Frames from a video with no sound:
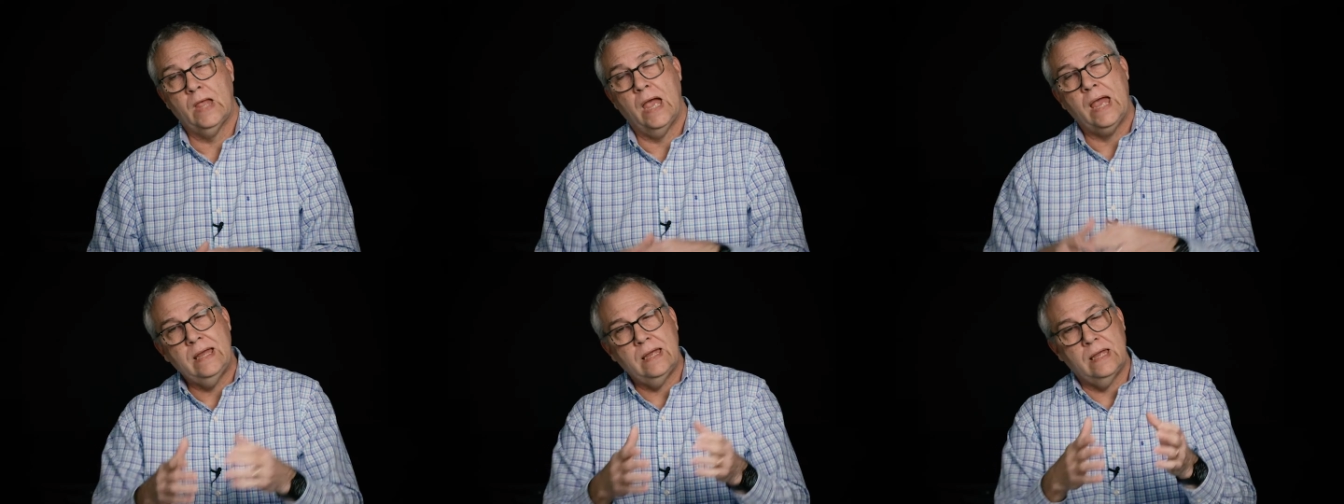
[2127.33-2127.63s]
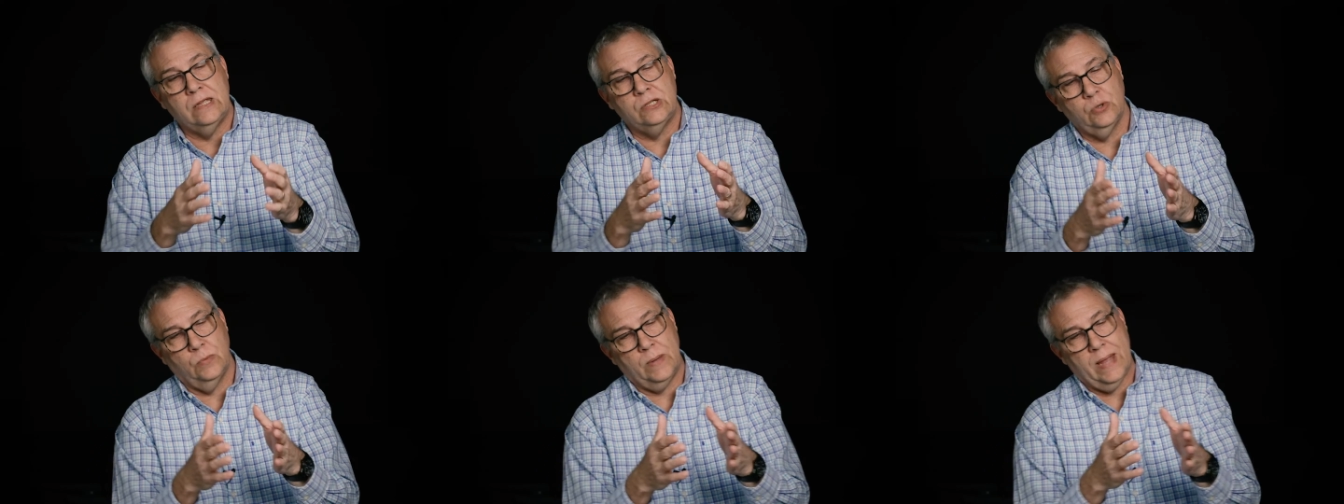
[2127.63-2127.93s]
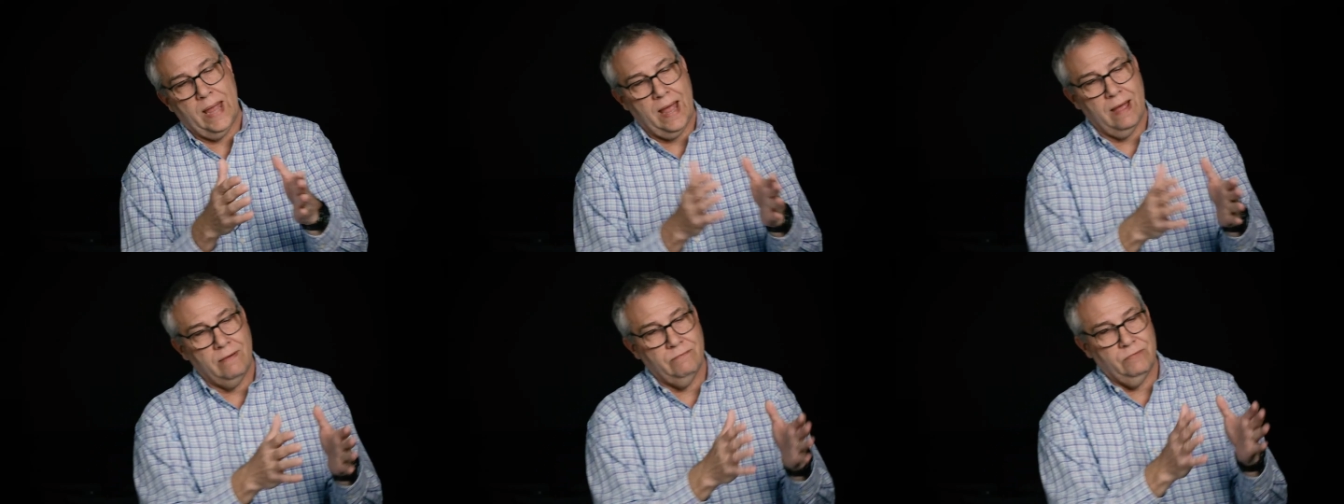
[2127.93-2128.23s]
And so
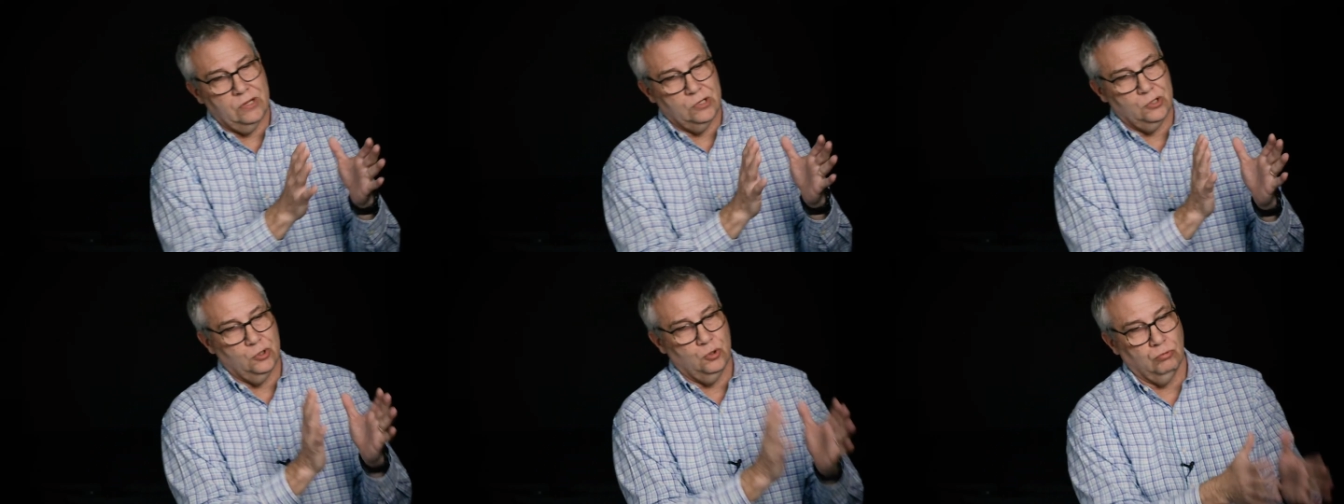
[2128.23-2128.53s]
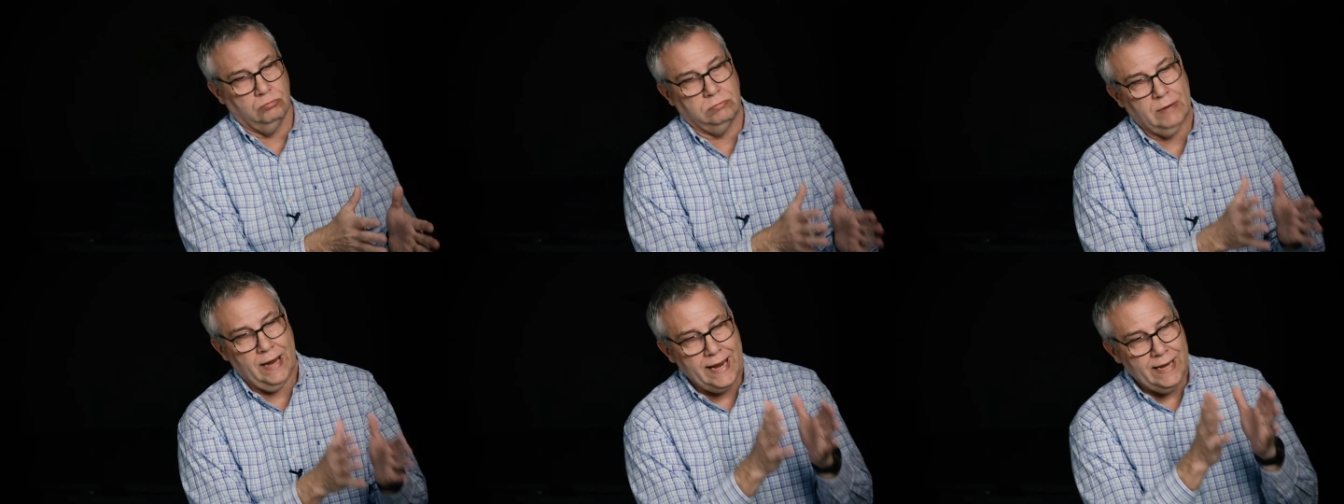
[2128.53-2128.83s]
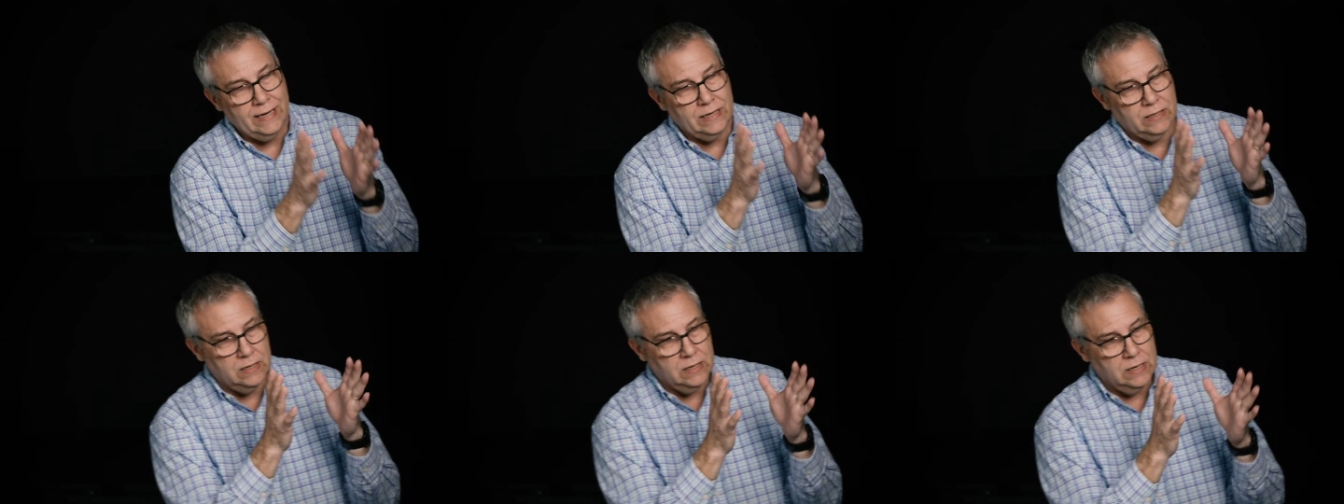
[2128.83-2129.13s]
we have this
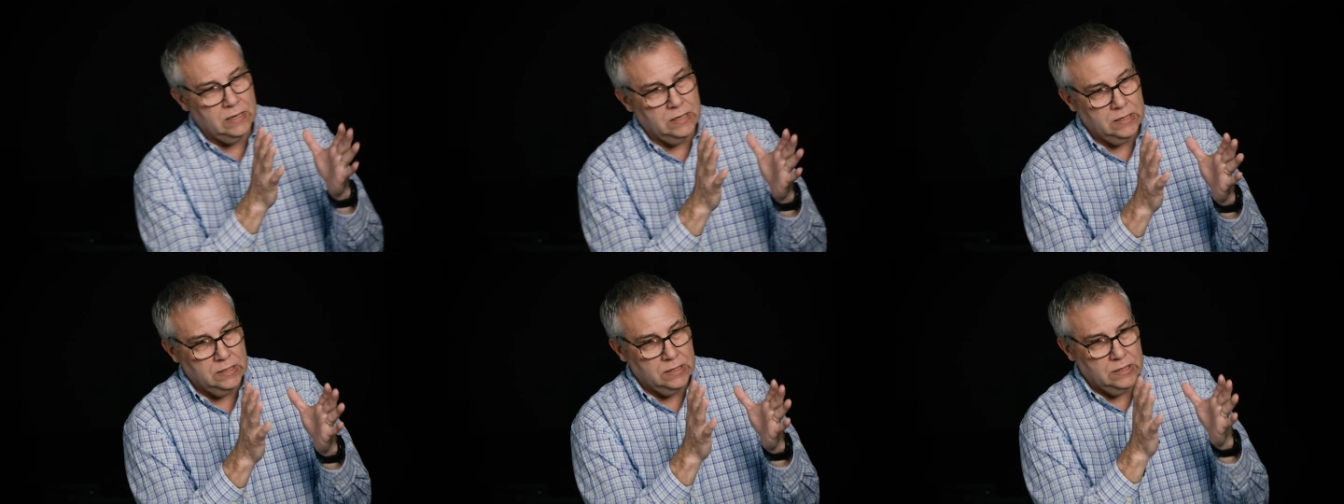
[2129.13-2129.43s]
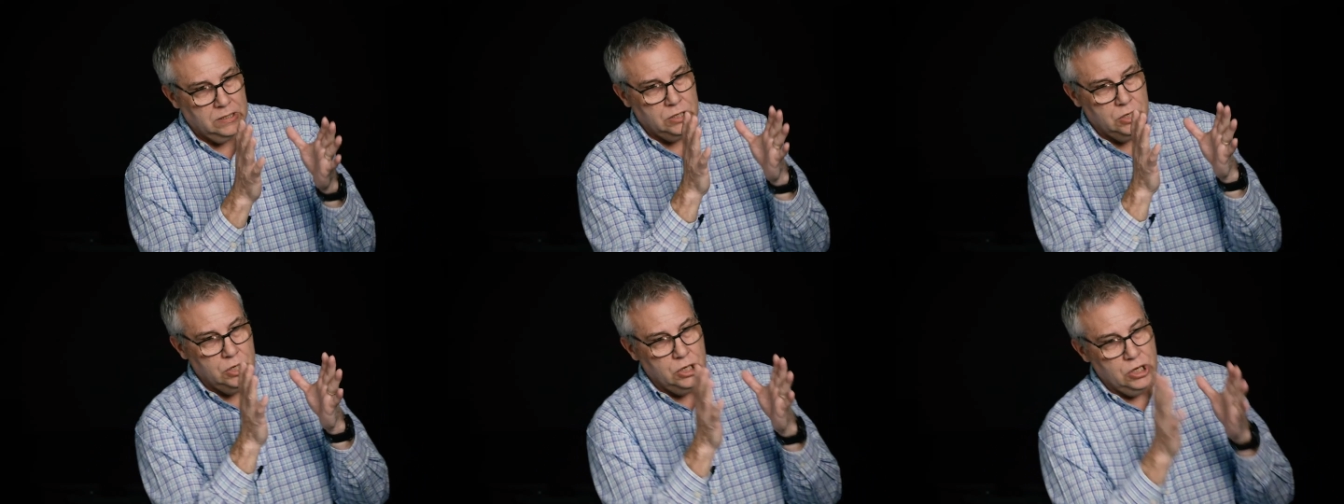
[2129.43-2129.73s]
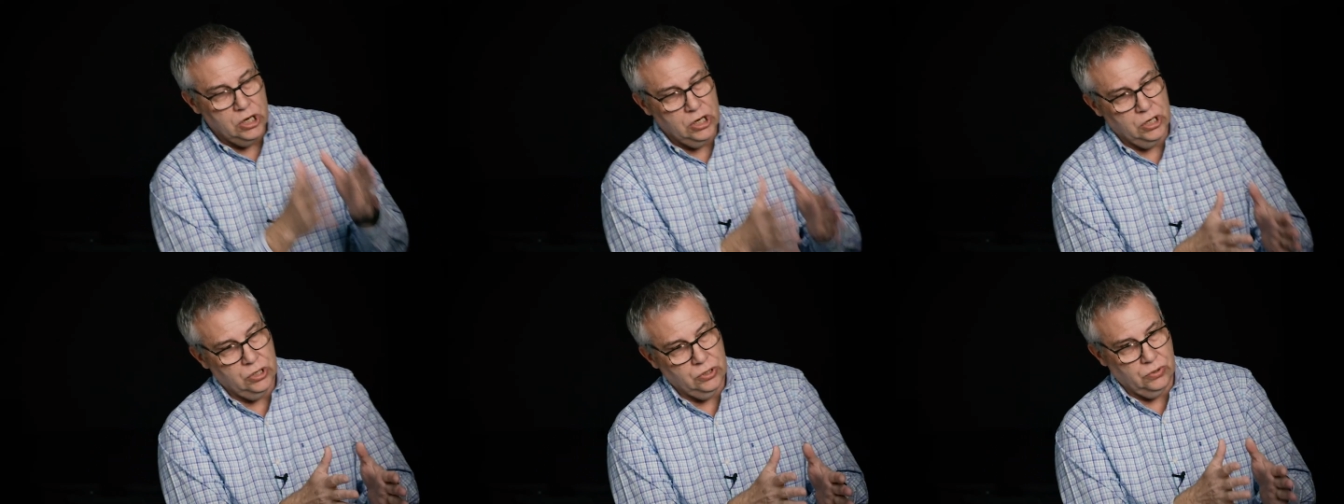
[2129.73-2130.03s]
great
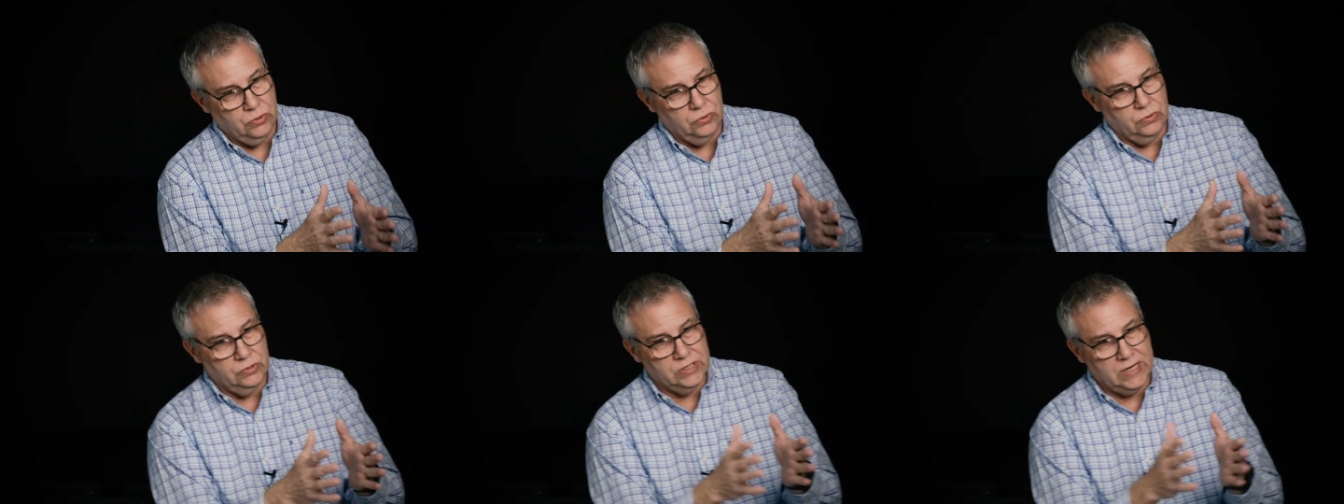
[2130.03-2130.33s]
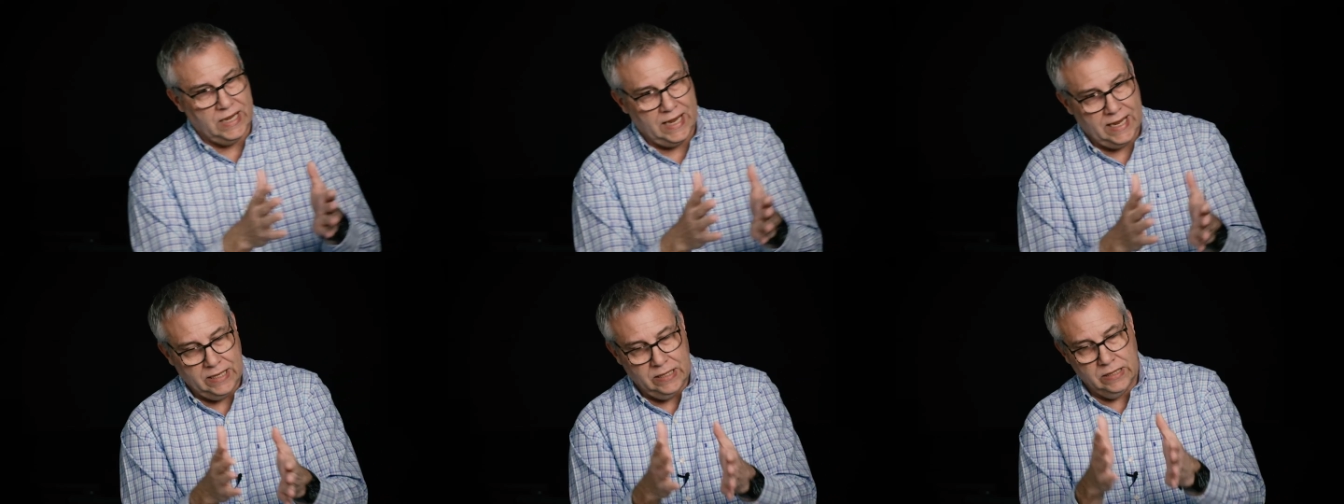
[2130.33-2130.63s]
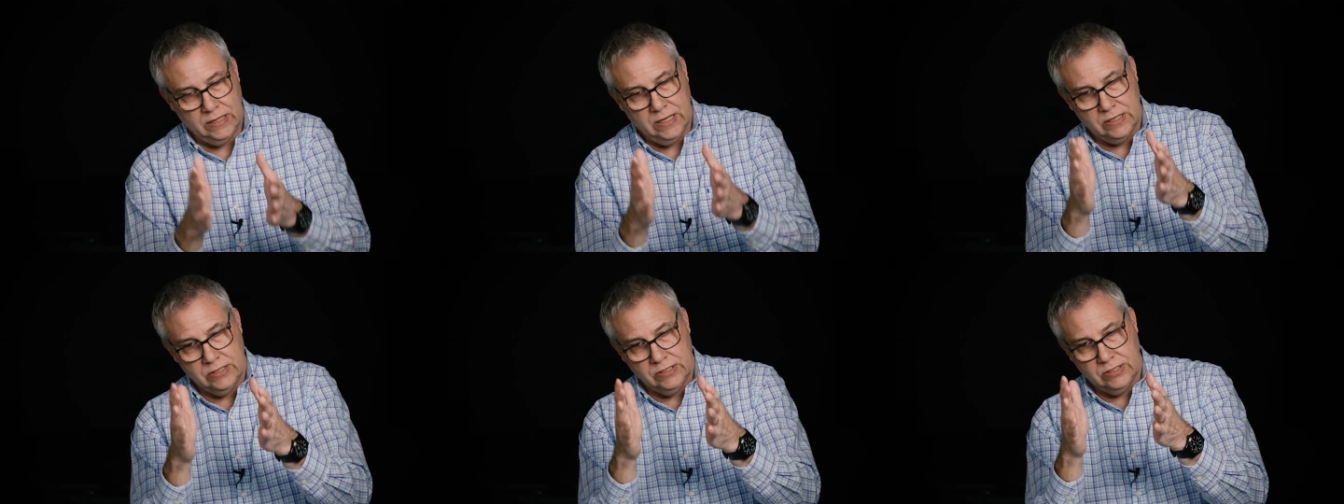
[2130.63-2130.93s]
news
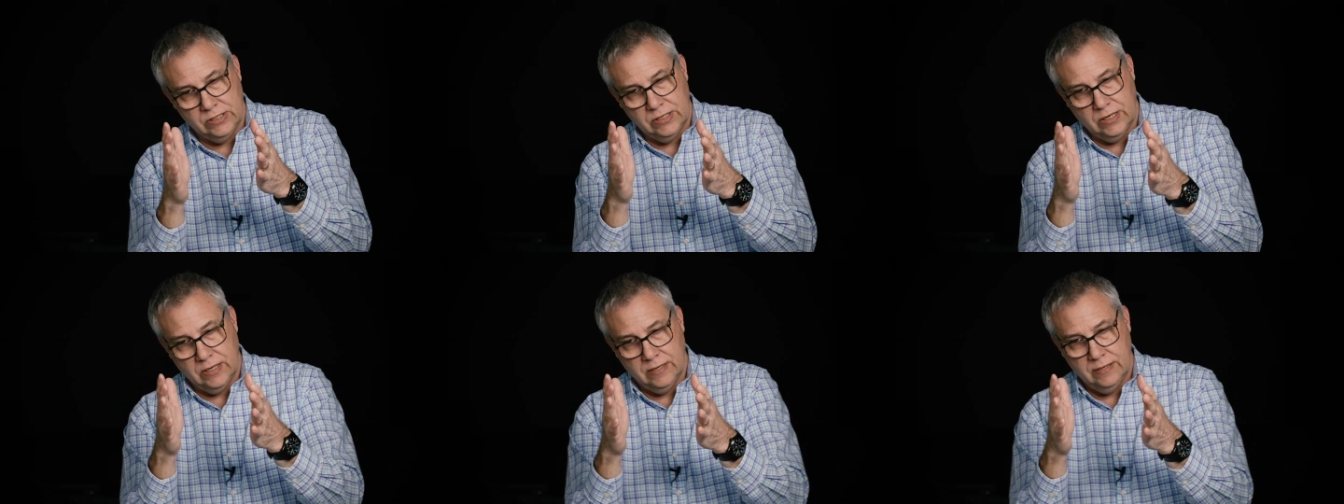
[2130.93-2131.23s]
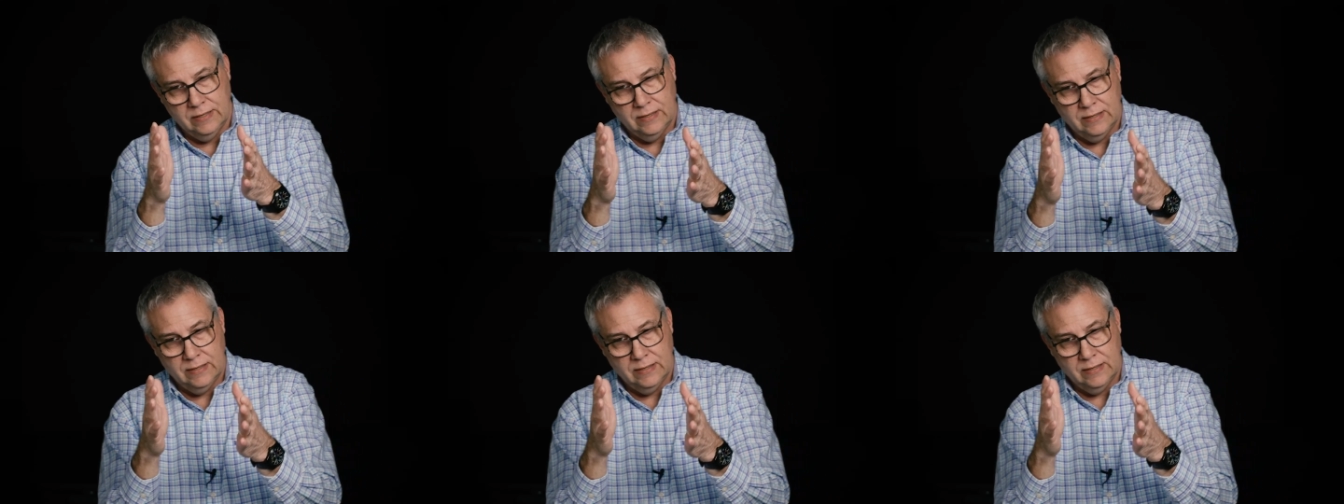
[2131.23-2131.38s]
in this